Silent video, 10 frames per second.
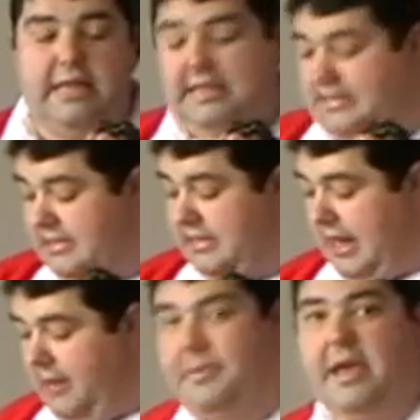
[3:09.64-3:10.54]

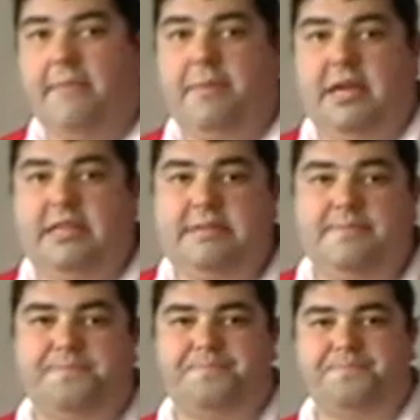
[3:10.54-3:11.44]
Alpkit
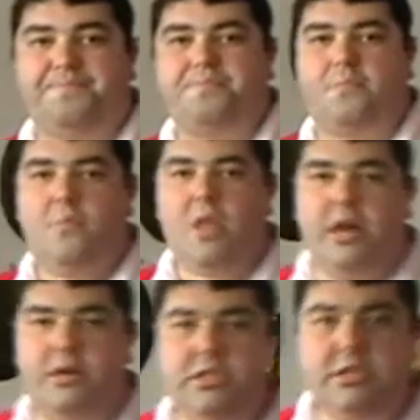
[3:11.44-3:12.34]
piece,
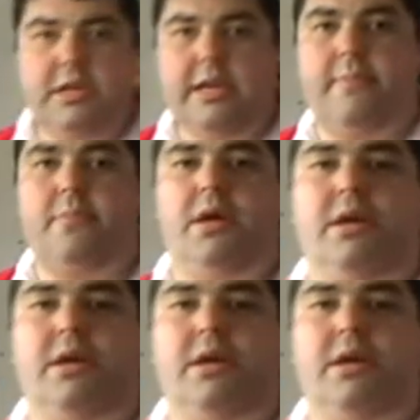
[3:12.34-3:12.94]
and I'm just going to come